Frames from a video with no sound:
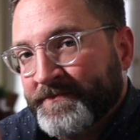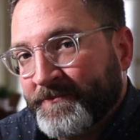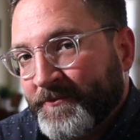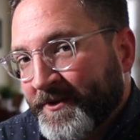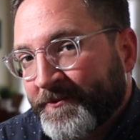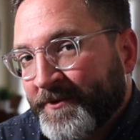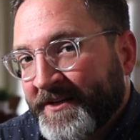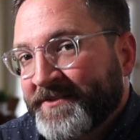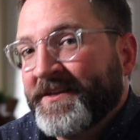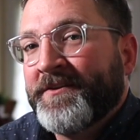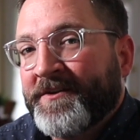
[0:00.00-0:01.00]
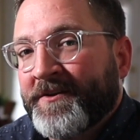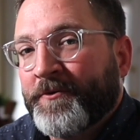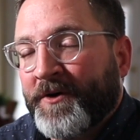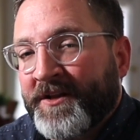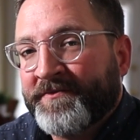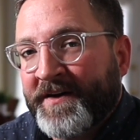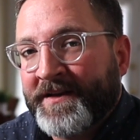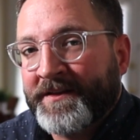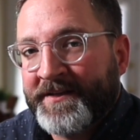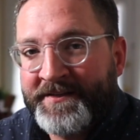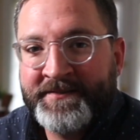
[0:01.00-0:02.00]
one of the ways that you can qualify
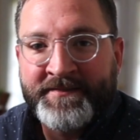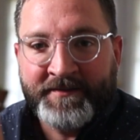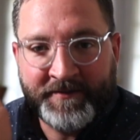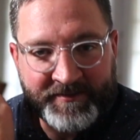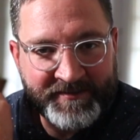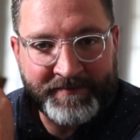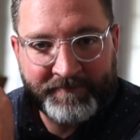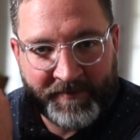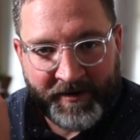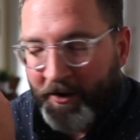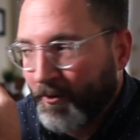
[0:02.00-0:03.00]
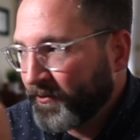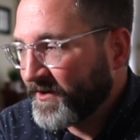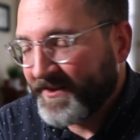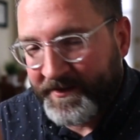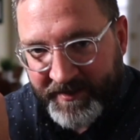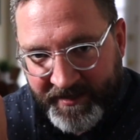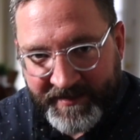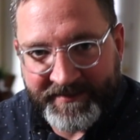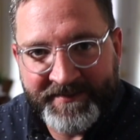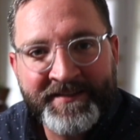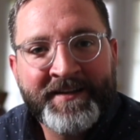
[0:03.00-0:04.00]
leads are just holding them
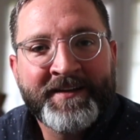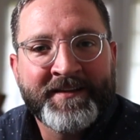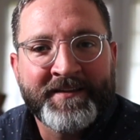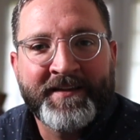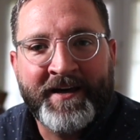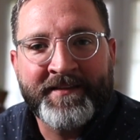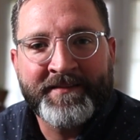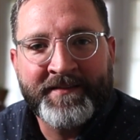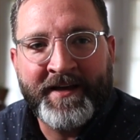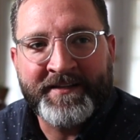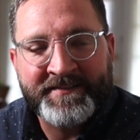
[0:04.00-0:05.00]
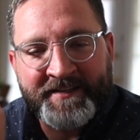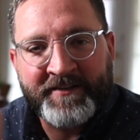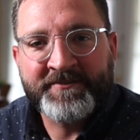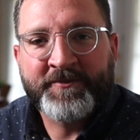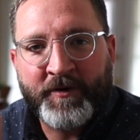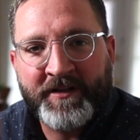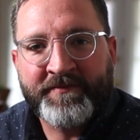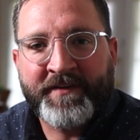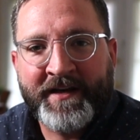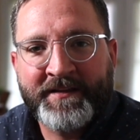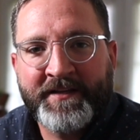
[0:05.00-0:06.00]
against that sales
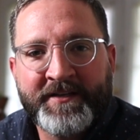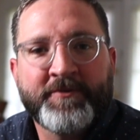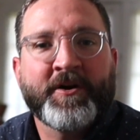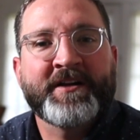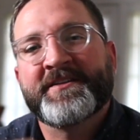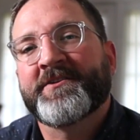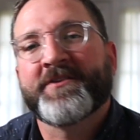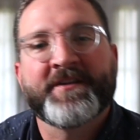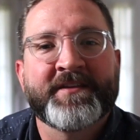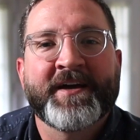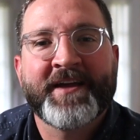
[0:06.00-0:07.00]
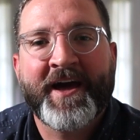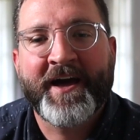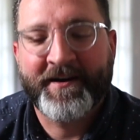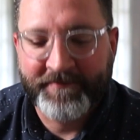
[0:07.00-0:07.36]
qualified lead criteria that you have.